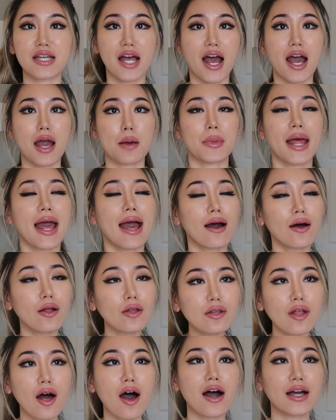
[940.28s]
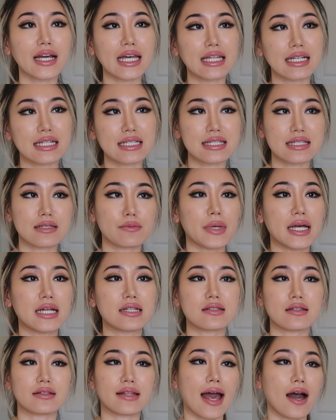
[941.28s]
time. How long it is
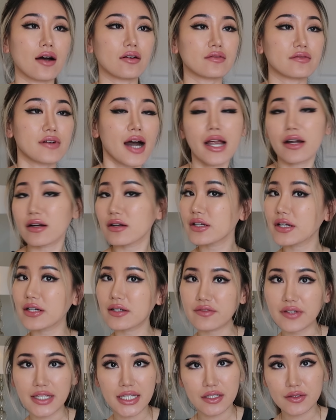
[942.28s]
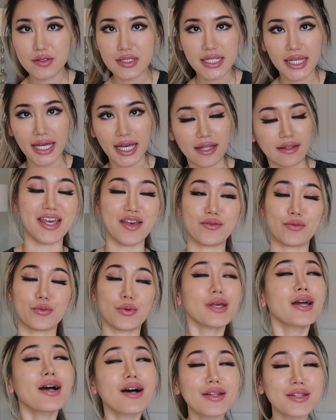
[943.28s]
depends on how viral your videos get. If
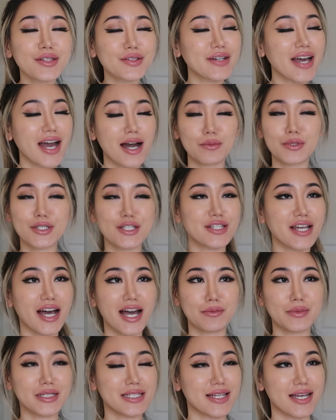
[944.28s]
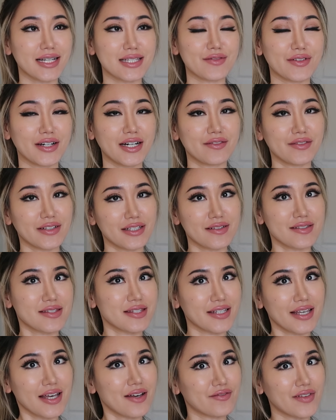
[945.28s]
we all knew how much time it takes for our videos
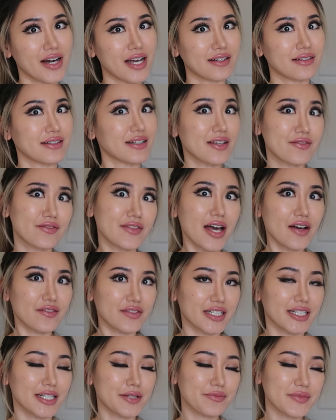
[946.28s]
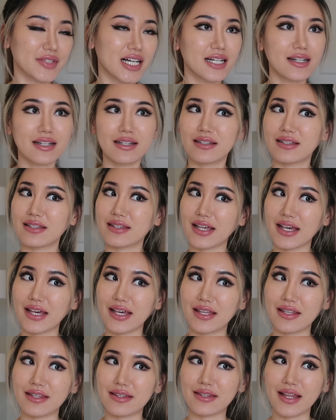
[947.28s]
to get viral, if ever,
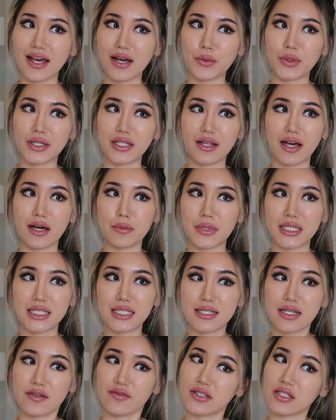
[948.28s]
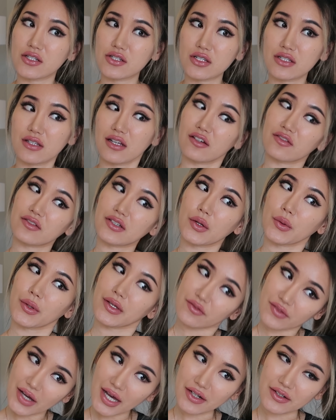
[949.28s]
then that would not be the definition of
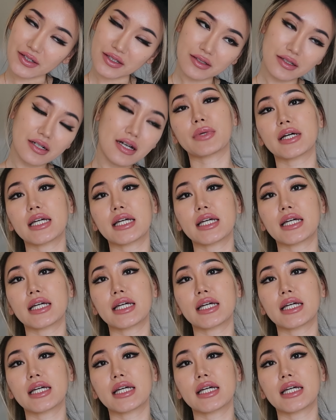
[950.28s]
going viral.